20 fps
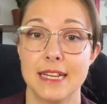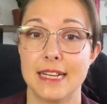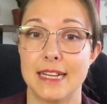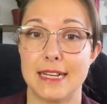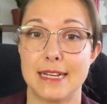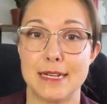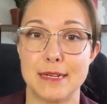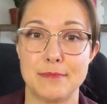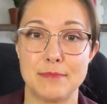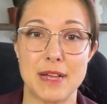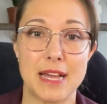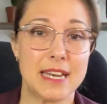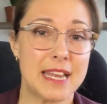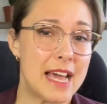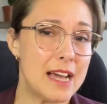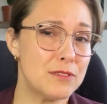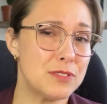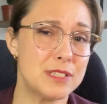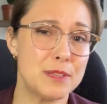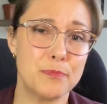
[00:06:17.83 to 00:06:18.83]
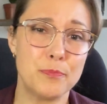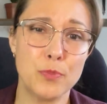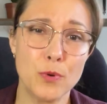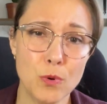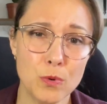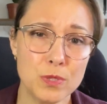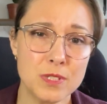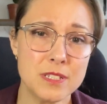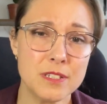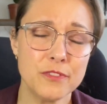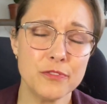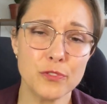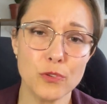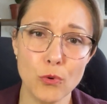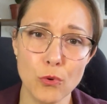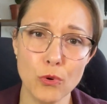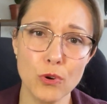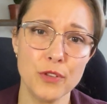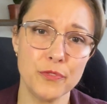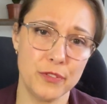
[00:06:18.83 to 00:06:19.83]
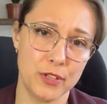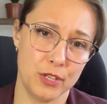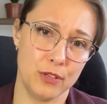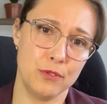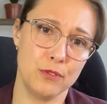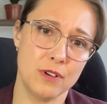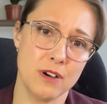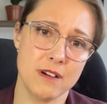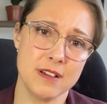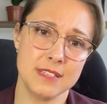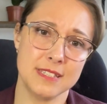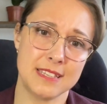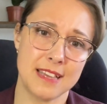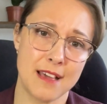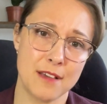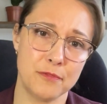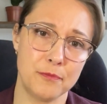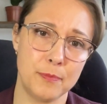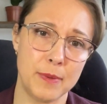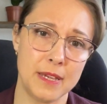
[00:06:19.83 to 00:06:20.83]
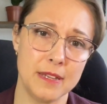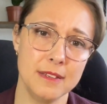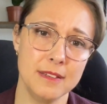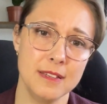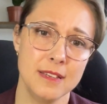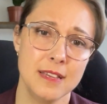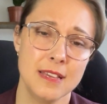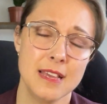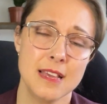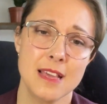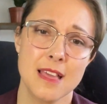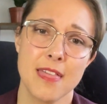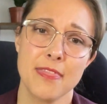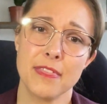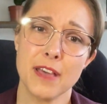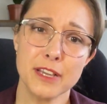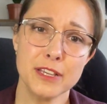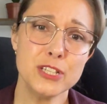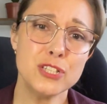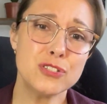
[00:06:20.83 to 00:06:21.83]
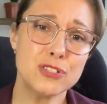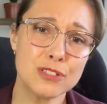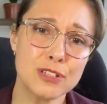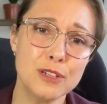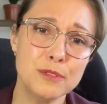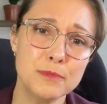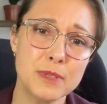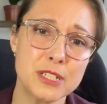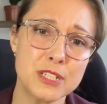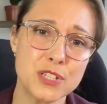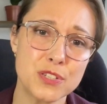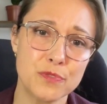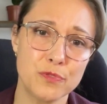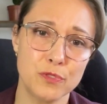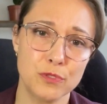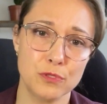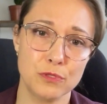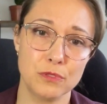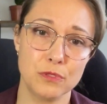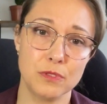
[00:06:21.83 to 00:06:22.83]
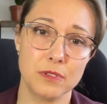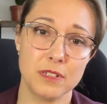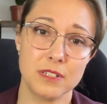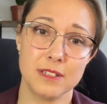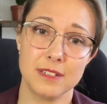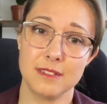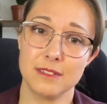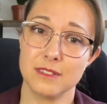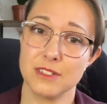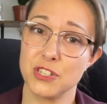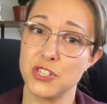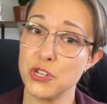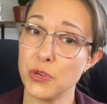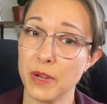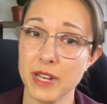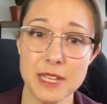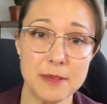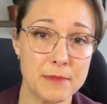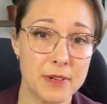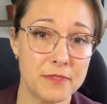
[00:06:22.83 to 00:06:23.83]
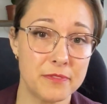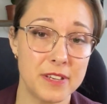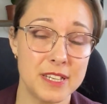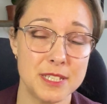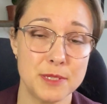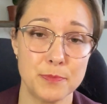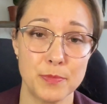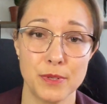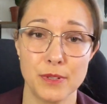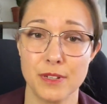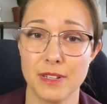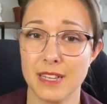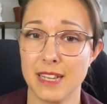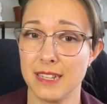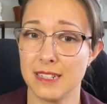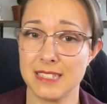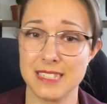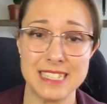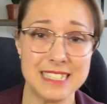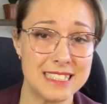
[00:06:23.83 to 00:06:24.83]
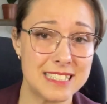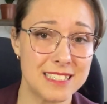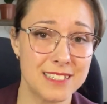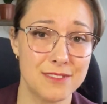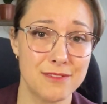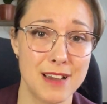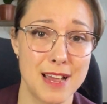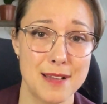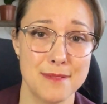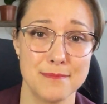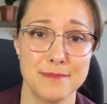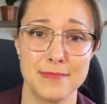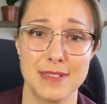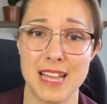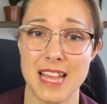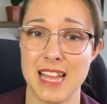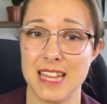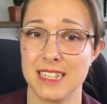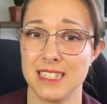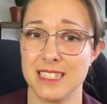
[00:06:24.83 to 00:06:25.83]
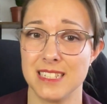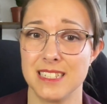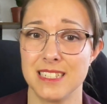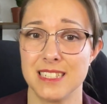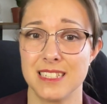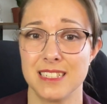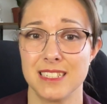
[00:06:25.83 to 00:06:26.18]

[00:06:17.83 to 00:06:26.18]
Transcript: and how supportive all of you guys have been. Thank you so much for joining my Facebook and Instagram and